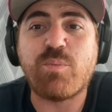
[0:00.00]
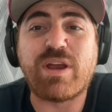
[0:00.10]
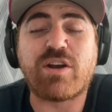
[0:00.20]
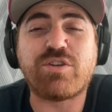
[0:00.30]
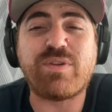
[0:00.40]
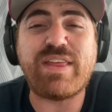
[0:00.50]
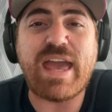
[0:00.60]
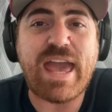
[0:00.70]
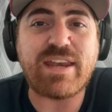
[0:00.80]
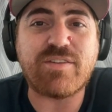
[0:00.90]
We are doing
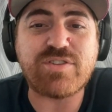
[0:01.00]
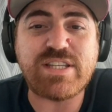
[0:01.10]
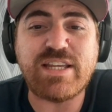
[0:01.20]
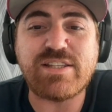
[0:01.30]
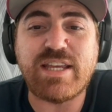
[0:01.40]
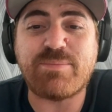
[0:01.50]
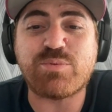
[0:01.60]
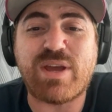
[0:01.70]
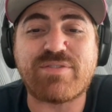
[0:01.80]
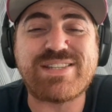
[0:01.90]
the NFC teams.
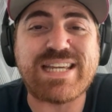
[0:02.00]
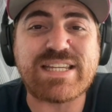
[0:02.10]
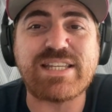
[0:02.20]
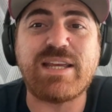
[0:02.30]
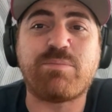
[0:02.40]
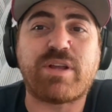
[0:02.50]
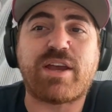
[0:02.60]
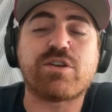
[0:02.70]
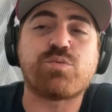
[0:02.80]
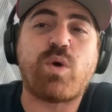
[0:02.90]
We have 16
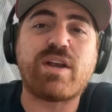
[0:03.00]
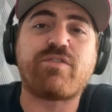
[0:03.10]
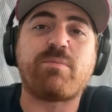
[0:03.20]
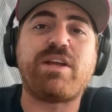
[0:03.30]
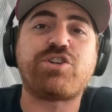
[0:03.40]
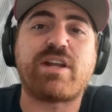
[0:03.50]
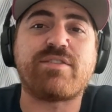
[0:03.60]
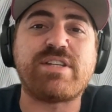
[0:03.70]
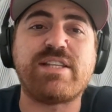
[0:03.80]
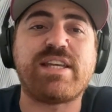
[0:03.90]
players, one from each
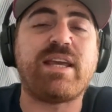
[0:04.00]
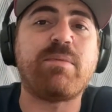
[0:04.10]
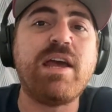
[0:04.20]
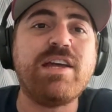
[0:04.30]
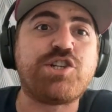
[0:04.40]
NFC team.